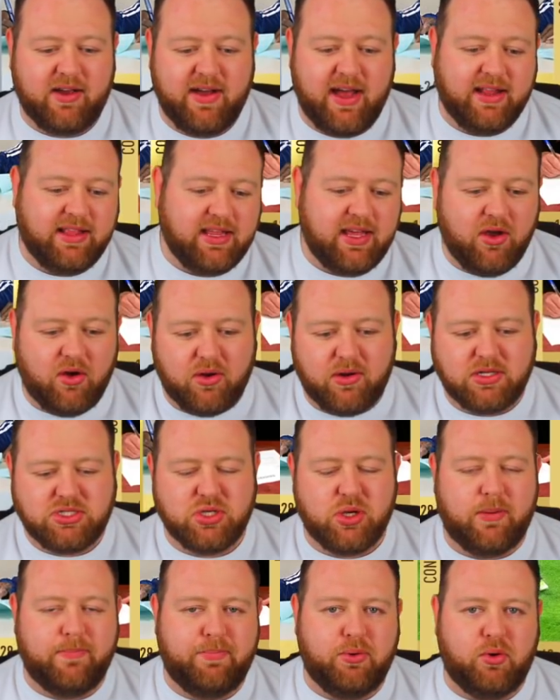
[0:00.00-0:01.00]
I had the odd
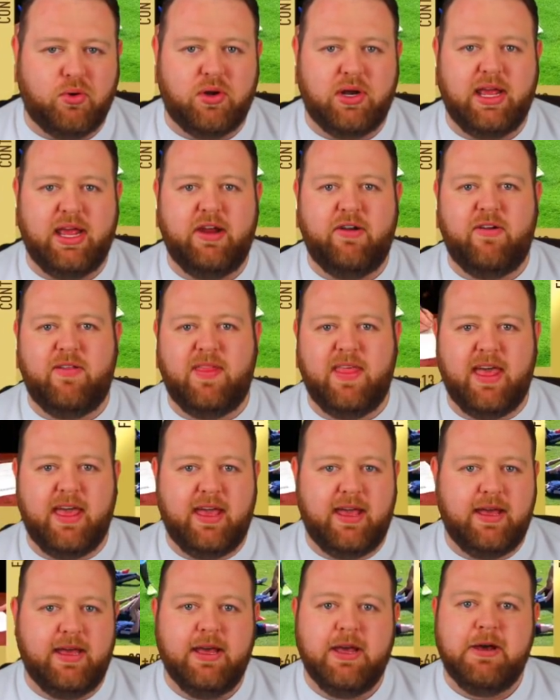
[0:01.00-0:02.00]
sort of board here and
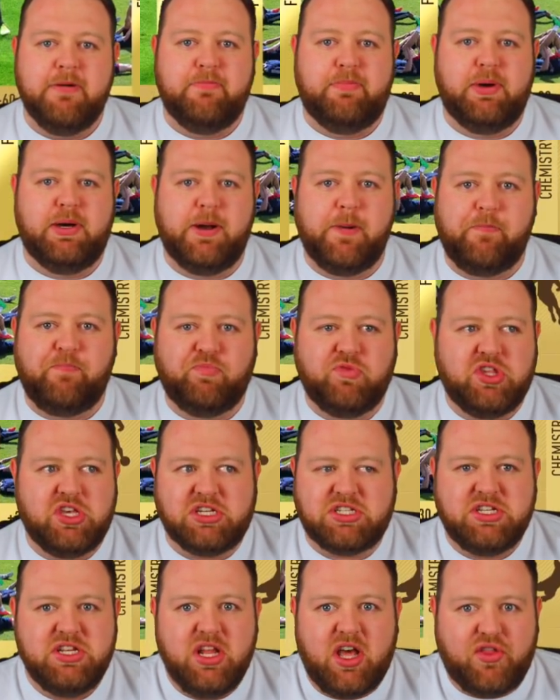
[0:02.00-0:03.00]
there, but
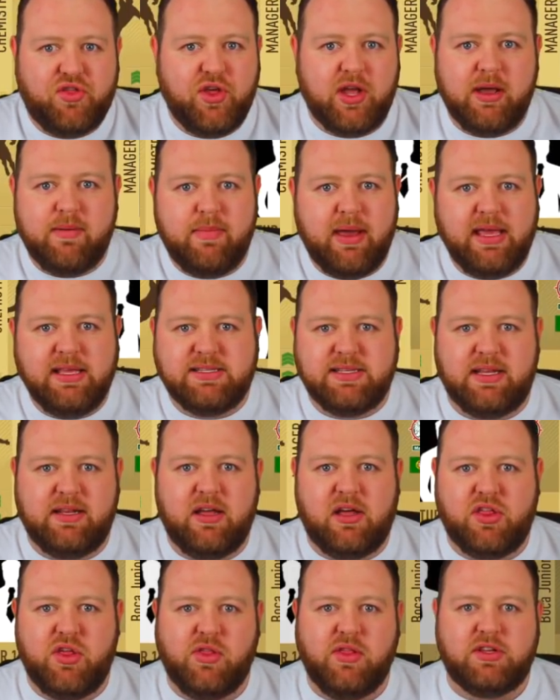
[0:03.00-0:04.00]
just nothing amazing.
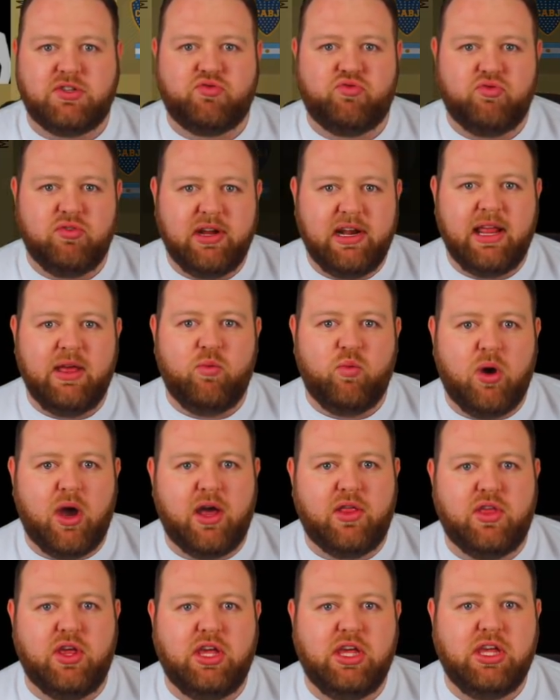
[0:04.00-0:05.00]
Nothing that's really
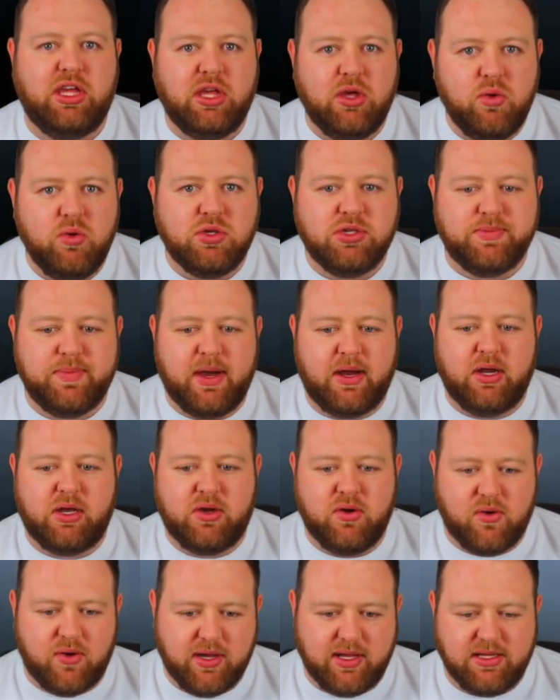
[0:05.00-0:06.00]
worth a huge amount of
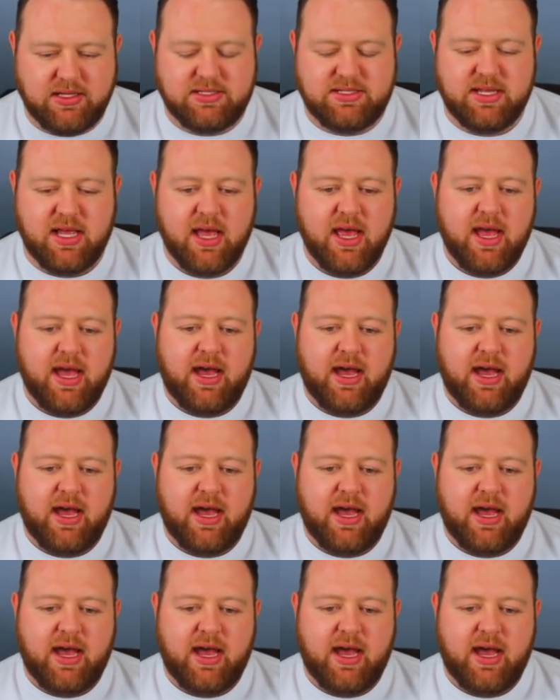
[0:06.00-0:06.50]
coins.